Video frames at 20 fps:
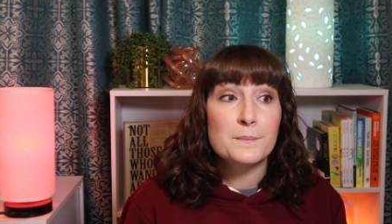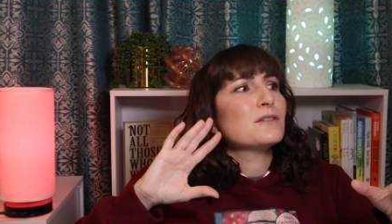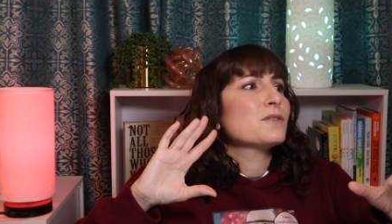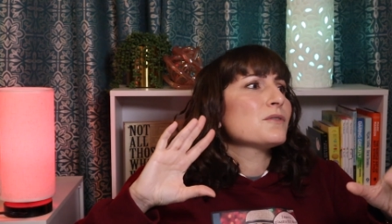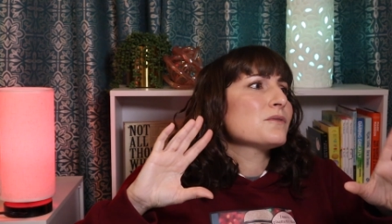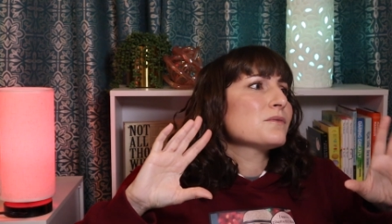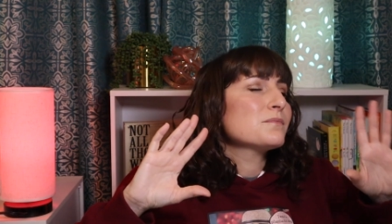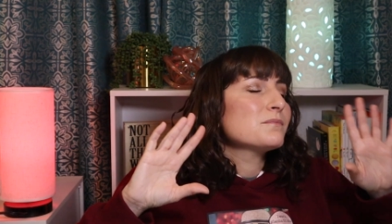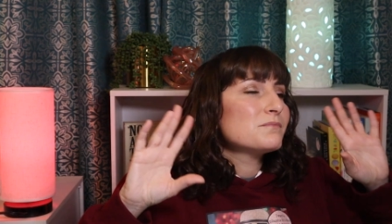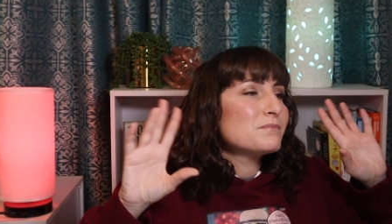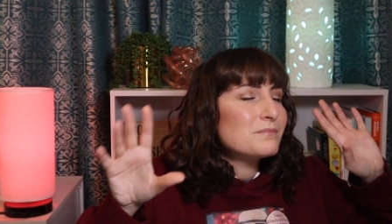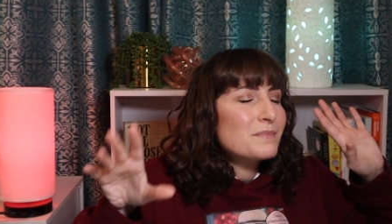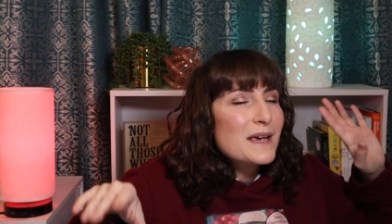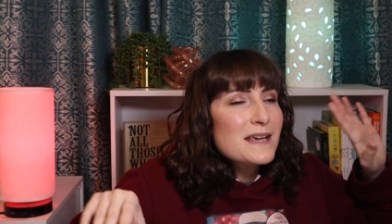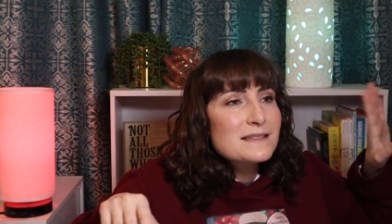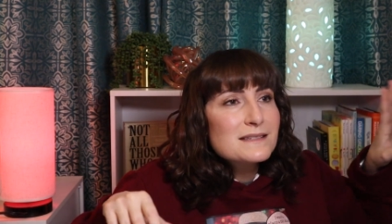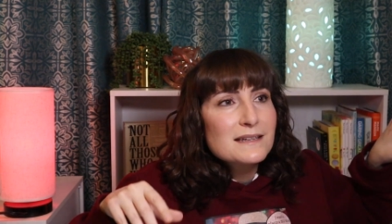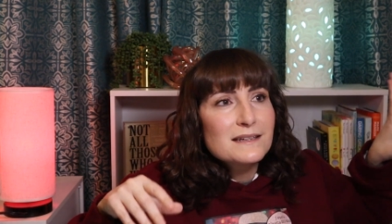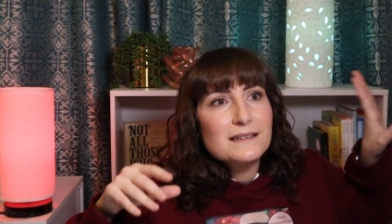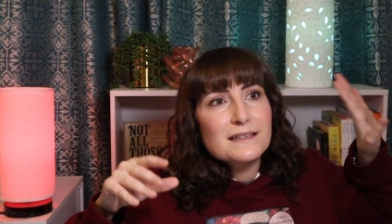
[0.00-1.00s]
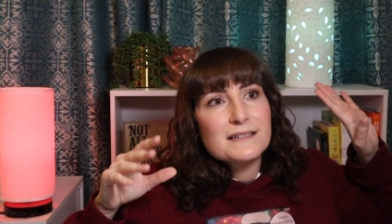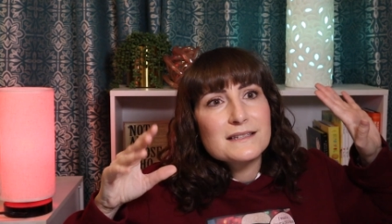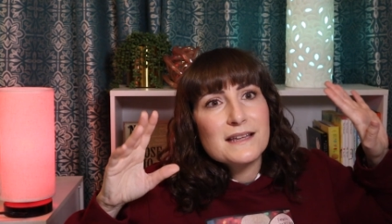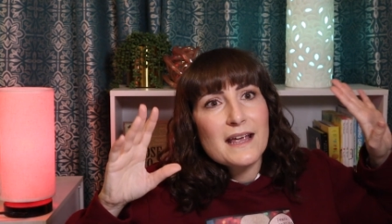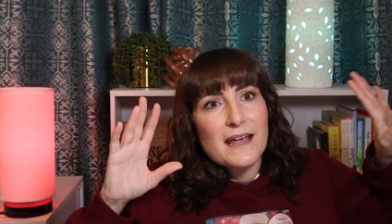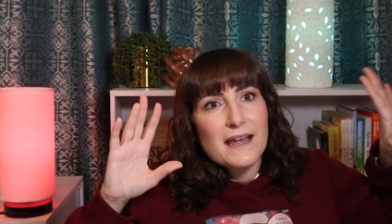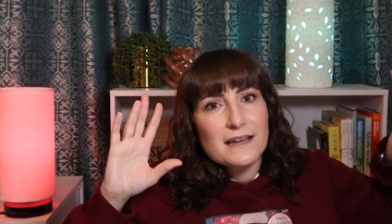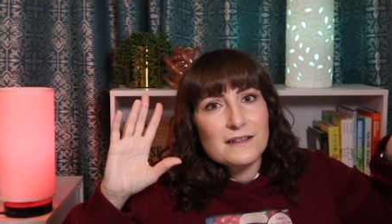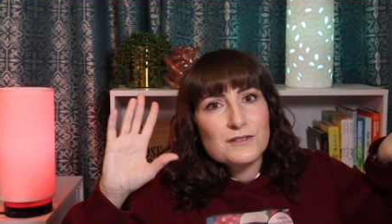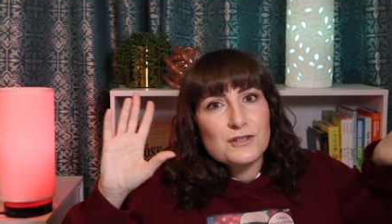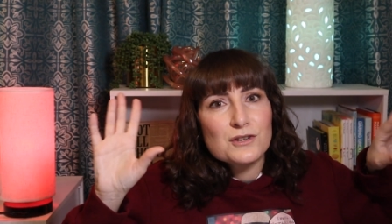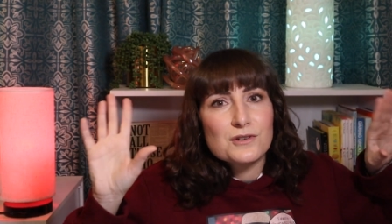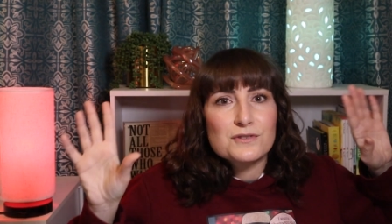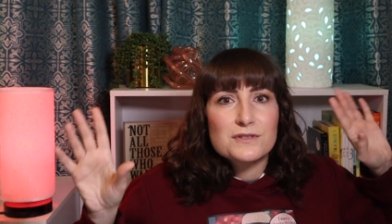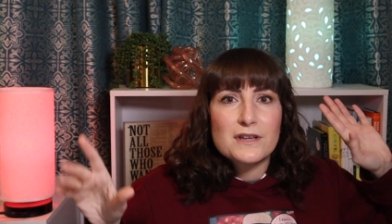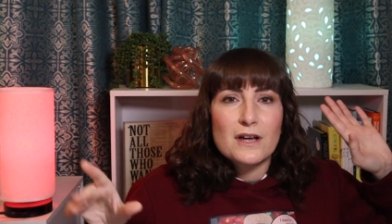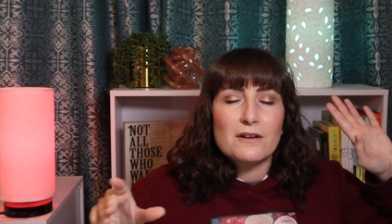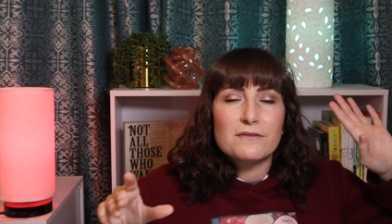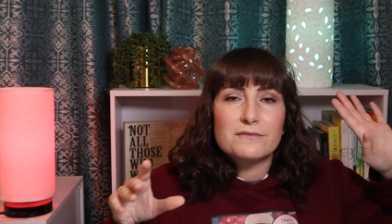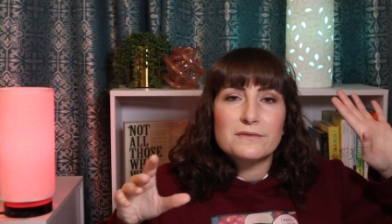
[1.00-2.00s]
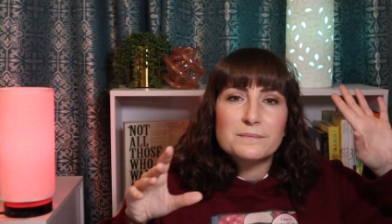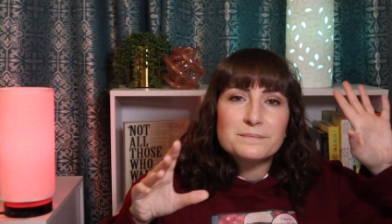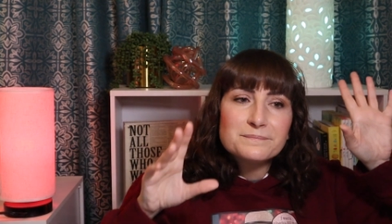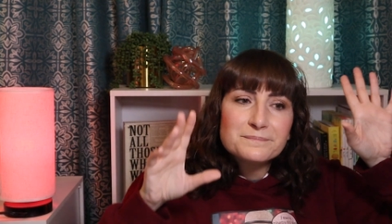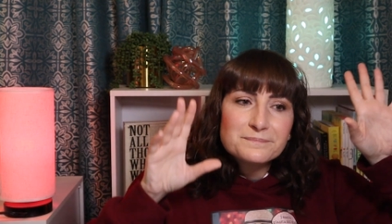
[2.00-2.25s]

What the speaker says: You're basically saying to yourself,